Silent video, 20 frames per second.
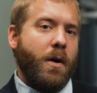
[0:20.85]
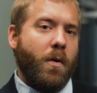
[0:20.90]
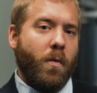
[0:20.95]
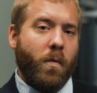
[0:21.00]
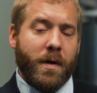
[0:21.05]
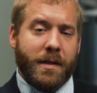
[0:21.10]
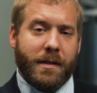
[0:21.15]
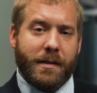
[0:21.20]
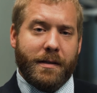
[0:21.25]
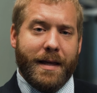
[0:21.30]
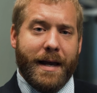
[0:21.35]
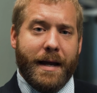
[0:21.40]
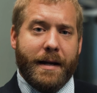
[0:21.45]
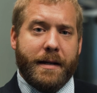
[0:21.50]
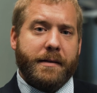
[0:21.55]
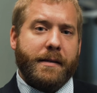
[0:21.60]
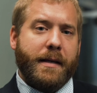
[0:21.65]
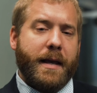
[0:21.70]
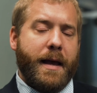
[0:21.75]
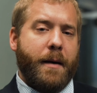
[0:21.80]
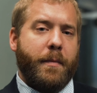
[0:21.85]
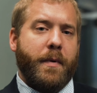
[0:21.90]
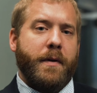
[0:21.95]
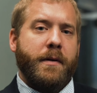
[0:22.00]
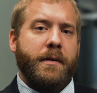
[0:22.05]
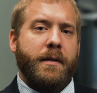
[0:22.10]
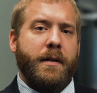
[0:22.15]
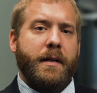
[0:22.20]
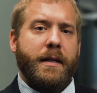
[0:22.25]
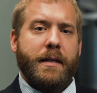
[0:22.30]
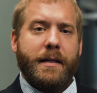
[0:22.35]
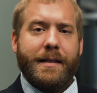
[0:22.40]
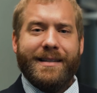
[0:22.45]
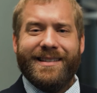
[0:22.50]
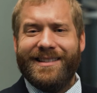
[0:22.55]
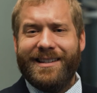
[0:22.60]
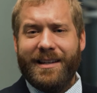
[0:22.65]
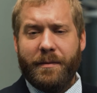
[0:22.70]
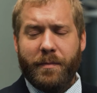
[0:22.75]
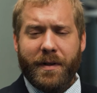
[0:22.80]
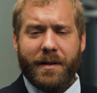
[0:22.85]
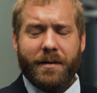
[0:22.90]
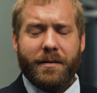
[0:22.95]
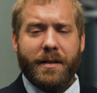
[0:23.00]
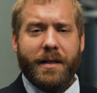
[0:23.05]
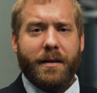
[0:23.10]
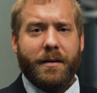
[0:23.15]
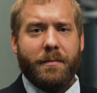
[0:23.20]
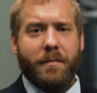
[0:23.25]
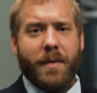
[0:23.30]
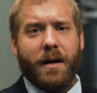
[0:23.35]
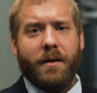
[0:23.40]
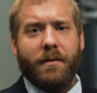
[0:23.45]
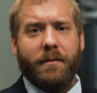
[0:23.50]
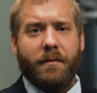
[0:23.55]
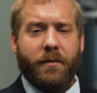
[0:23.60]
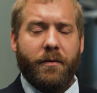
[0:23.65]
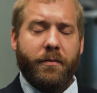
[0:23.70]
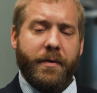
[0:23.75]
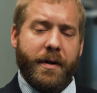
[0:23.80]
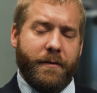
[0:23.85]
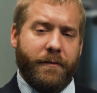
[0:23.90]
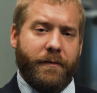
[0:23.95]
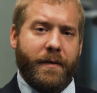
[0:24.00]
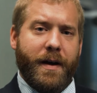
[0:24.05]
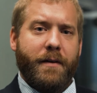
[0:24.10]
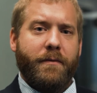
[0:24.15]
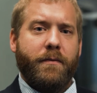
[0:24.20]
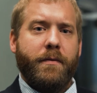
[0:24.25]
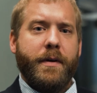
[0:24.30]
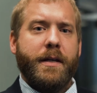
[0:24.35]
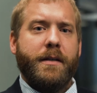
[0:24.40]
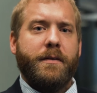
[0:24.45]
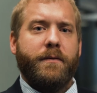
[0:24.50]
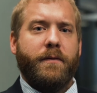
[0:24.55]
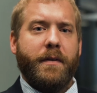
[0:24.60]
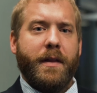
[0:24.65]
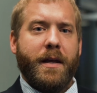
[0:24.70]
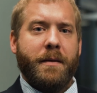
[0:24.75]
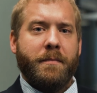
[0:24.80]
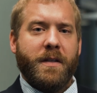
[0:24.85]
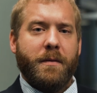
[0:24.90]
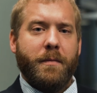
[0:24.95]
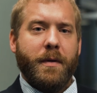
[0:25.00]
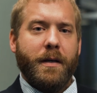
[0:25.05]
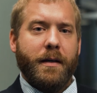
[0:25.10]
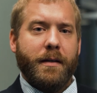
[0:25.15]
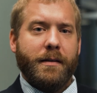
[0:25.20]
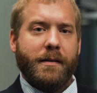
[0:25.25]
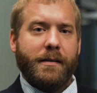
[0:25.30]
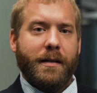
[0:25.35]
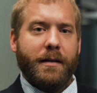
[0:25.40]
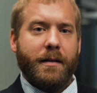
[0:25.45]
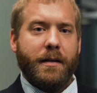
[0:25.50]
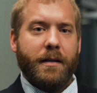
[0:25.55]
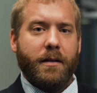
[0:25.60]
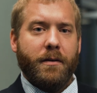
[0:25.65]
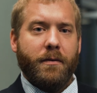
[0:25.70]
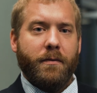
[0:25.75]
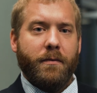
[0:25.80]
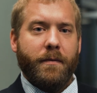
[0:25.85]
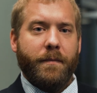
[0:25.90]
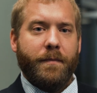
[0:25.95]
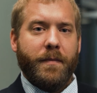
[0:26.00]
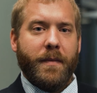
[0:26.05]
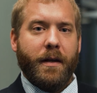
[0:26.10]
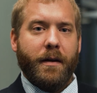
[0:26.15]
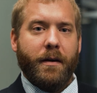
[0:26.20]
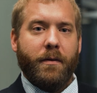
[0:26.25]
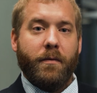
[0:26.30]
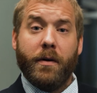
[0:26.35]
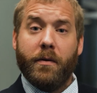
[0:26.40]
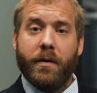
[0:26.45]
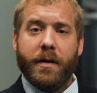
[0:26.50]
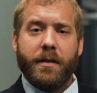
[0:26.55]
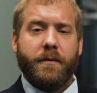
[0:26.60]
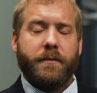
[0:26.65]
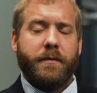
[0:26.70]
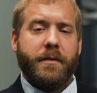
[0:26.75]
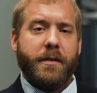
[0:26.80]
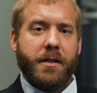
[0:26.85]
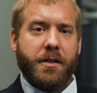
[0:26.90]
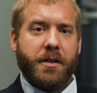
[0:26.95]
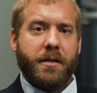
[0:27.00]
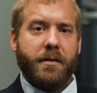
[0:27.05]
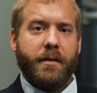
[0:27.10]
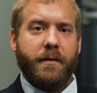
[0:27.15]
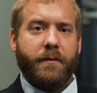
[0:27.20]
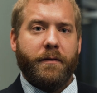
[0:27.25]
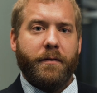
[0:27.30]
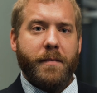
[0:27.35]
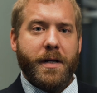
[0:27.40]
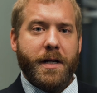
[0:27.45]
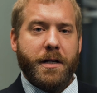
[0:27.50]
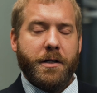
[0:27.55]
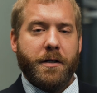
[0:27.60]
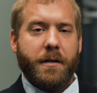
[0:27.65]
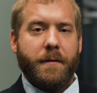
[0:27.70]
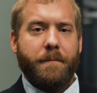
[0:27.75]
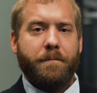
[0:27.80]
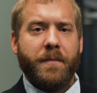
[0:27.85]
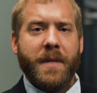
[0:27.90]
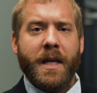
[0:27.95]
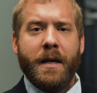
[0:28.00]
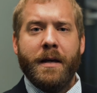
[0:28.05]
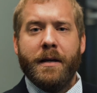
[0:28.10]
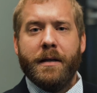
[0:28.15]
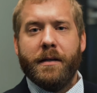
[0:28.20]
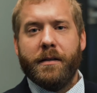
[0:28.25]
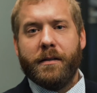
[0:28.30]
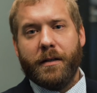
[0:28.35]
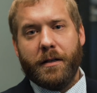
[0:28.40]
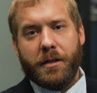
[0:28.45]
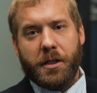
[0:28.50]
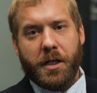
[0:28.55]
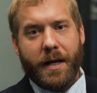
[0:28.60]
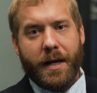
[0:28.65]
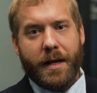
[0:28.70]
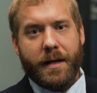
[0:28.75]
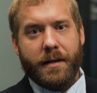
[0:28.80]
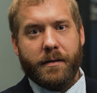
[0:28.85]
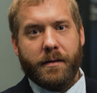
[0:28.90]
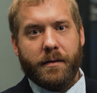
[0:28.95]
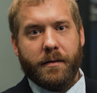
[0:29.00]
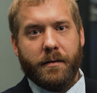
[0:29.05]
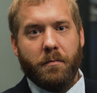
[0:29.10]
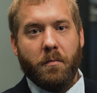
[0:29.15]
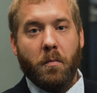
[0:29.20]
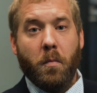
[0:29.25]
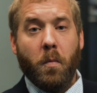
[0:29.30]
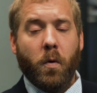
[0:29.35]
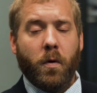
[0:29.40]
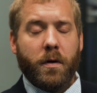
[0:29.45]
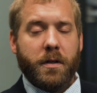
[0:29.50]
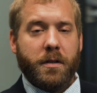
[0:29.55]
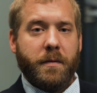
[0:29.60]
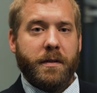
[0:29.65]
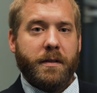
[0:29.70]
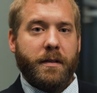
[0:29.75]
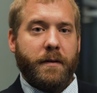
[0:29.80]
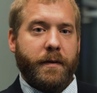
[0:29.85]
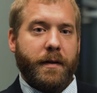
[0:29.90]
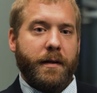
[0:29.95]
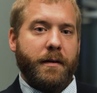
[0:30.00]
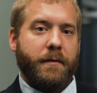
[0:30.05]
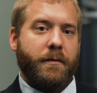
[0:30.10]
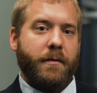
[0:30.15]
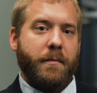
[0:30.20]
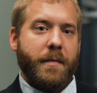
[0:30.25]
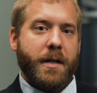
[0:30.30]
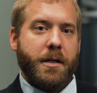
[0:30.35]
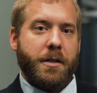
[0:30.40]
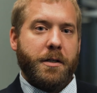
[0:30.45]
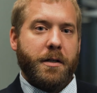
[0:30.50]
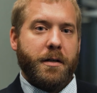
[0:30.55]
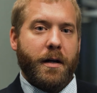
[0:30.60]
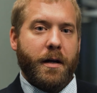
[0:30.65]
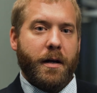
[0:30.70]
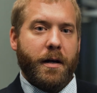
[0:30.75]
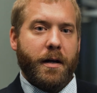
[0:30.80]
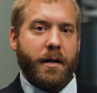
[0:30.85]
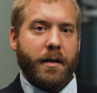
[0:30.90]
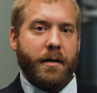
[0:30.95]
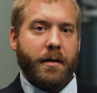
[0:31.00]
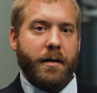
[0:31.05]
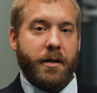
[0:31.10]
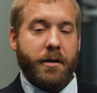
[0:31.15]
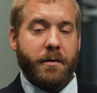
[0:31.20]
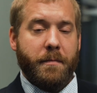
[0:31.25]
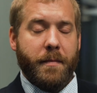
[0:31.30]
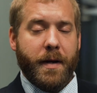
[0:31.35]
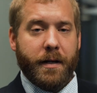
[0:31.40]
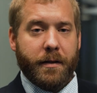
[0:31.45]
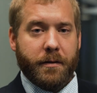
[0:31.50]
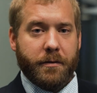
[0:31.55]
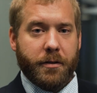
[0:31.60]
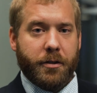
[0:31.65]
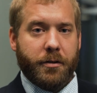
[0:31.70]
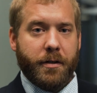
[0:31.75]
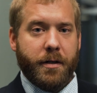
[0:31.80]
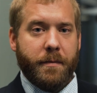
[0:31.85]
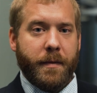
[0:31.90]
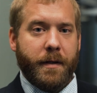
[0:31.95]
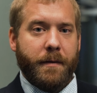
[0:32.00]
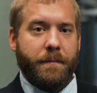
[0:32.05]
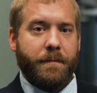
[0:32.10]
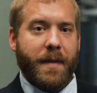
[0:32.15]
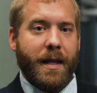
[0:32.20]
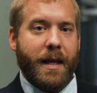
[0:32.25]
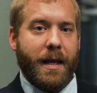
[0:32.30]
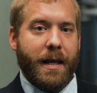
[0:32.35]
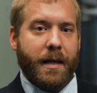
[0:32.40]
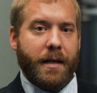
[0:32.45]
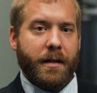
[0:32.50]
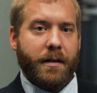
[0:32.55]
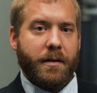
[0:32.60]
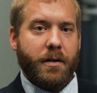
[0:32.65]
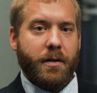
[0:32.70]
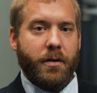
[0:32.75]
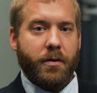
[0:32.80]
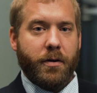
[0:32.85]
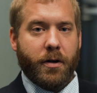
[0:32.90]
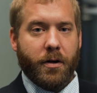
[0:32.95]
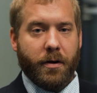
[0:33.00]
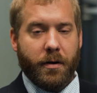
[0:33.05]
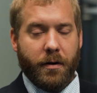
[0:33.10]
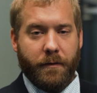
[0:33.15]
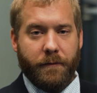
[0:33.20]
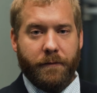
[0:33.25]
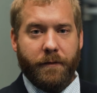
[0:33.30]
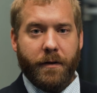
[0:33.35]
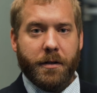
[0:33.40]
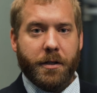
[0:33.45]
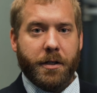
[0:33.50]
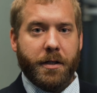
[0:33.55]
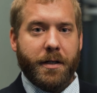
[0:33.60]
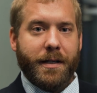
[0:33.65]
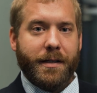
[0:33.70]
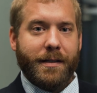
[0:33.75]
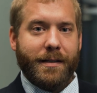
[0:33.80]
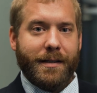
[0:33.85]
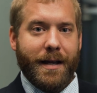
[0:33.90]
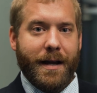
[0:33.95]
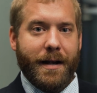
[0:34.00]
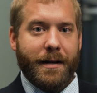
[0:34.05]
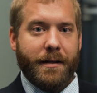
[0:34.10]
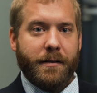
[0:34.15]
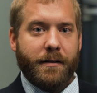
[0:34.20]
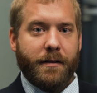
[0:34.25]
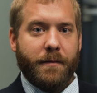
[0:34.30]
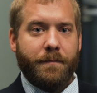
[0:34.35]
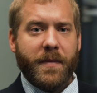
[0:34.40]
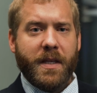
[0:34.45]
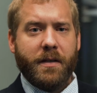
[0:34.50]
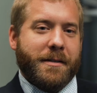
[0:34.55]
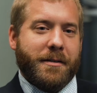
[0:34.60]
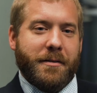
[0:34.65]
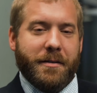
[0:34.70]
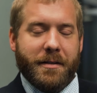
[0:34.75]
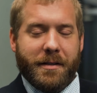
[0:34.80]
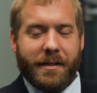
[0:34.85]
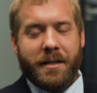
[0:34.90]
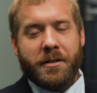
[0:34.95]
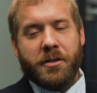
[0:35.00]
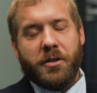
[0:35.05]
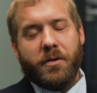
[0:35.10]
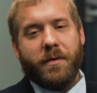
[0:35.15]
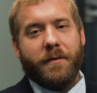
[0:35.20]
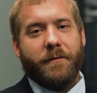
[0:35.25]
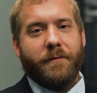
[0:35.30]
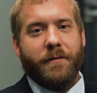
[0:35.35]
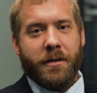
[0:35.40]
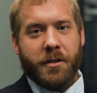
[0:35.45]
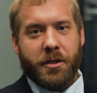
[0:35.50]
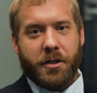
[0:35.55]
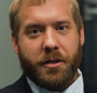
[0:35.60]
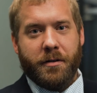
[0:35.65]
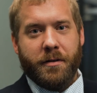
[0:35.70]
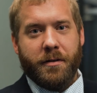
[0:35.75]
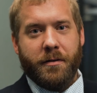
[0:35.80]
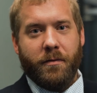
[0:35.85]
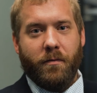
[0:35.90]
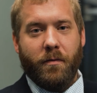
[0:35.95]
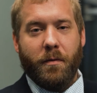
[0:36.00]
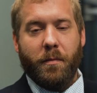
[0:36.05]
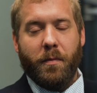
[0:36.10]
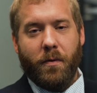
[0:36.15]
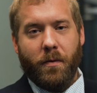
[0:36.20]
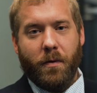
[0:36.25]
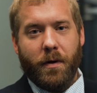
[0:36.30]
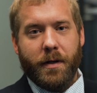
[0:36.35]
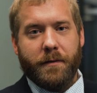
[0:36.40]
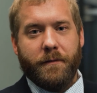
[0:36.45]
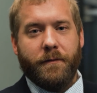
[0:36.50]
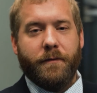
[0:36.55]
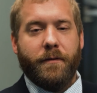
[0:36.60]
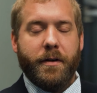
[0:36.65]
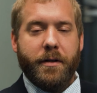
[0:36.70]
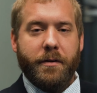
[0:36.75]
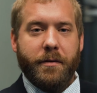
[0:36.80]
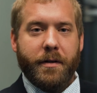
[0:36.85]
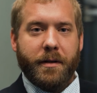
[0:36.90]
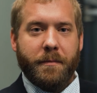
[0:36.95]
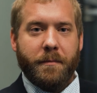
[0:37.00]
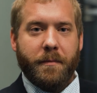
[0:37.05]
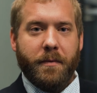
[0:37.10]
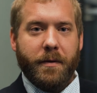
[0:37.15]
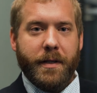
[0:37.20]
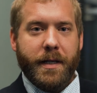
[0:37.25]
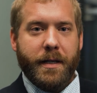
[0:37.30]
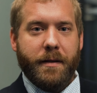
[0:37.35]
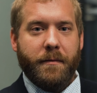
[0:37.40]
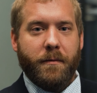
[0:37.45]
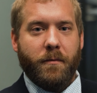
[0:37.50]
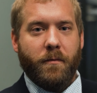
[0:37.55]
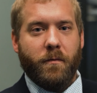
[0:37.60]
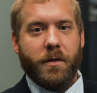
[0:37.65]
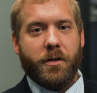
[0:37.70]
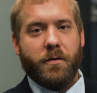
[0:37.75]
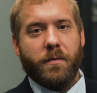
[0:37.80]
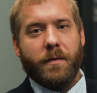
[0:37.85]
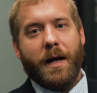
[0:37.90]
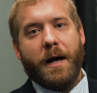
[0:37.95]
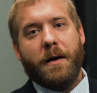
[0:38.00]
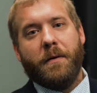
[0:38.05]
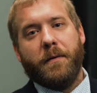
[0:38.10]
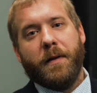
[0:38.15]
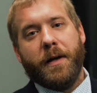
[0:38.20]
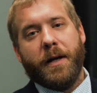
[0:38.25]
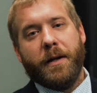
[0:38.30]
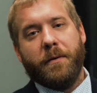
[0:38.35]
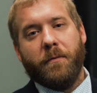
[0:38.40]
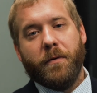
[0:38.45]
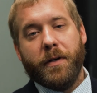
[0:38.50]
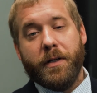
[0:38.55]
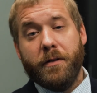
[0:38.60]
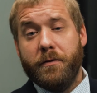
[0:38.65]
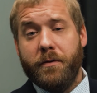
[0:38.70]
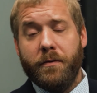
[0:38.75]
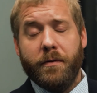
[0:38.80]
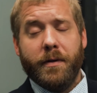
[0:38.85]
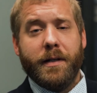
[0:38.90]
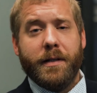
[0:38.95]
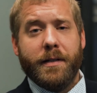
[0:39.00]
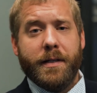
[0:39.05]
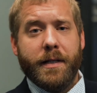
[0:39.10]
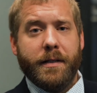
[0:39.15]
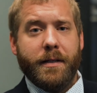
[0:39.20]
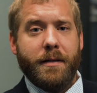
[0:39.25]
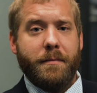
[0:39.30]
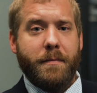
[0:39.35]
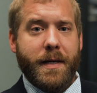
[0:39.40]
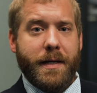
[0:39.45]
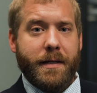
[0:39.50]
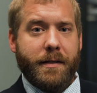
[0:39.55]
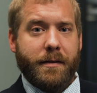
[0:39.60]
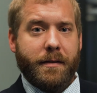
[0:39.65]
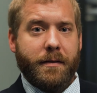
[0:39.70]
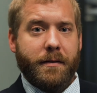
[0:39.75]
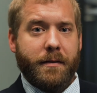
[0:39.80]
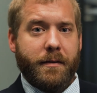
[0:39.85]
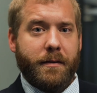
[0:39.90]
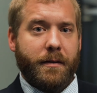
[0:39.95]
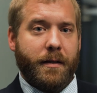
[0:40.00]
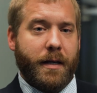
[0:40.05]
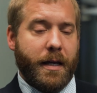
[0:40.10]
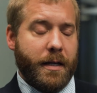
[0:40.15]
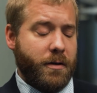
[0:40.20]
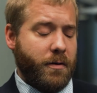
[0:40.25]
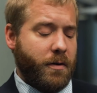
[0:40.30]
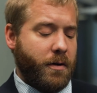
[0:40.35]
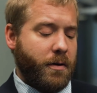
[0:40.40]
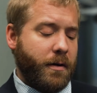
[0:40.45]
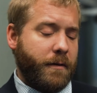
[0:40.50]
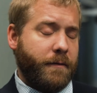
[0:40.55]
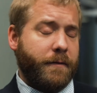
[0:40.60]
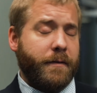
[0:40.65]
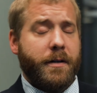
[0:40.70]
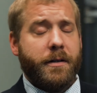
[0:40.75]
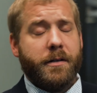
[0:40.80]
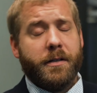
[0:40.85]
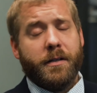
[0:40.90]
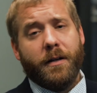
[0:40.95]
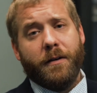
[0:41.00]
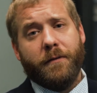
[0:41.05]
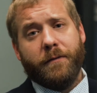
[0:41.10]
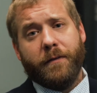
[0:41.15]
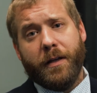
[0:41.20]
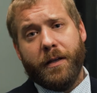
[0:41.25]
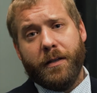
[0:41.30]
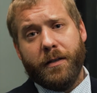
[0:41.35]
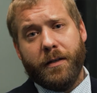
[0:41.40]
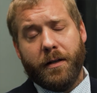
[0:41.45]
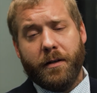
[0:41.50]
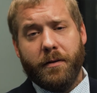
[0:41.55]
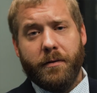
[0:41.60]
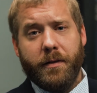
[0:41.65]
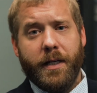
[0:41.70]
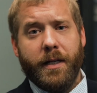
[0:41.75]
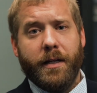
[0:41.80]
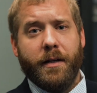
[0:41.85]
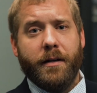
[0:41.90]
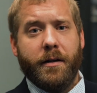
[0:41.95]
Once that has happened, it's typically about 3 to 5 weeks for them to begin sending you requests for additional information, such as more specific information on your medical treatment and your current functioning status. So they'll send you a function report for you to complete, which will outline what you do on a daily basis. Can you cook for yourself? Can you clean?